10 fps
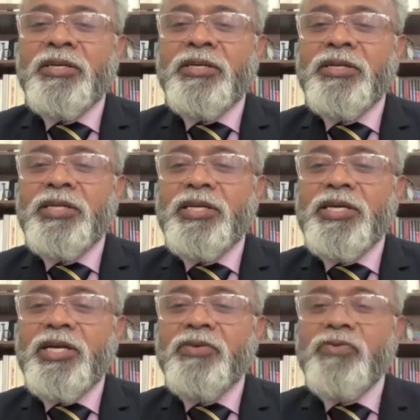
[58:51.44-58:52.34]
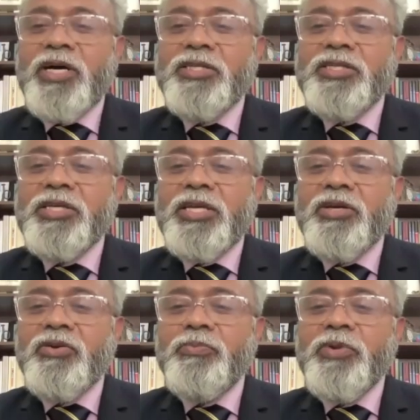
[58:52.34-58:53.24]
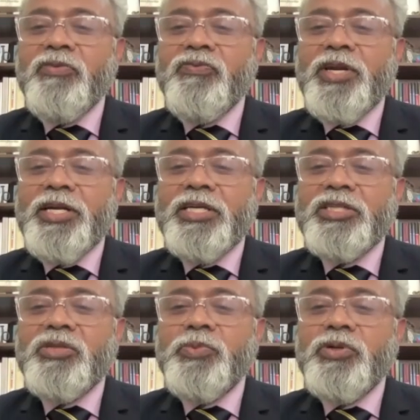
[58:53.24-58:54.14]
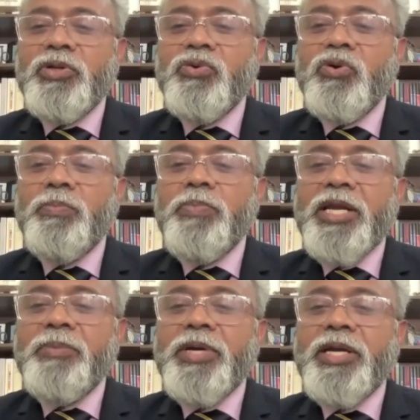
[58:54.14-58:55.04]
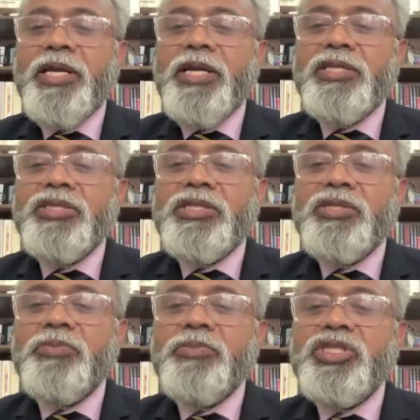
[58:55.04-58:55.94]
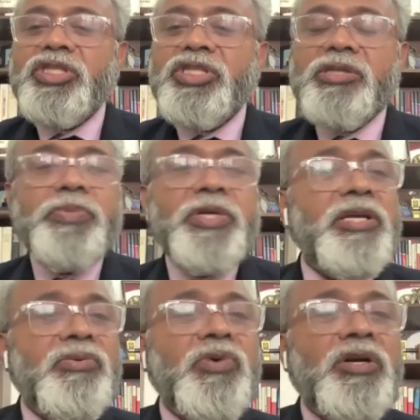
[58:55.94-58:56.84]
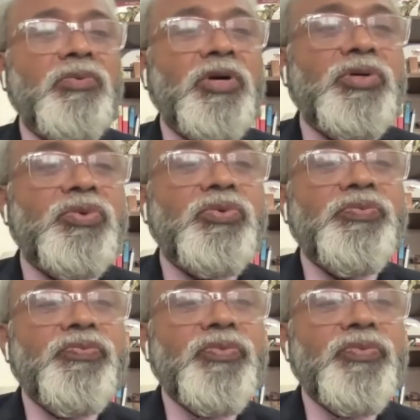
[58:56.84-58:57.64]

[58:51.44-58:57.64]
Uh, he kind of asked, can you briefly touch upon the role played by indigenous merchant shipping in World War II?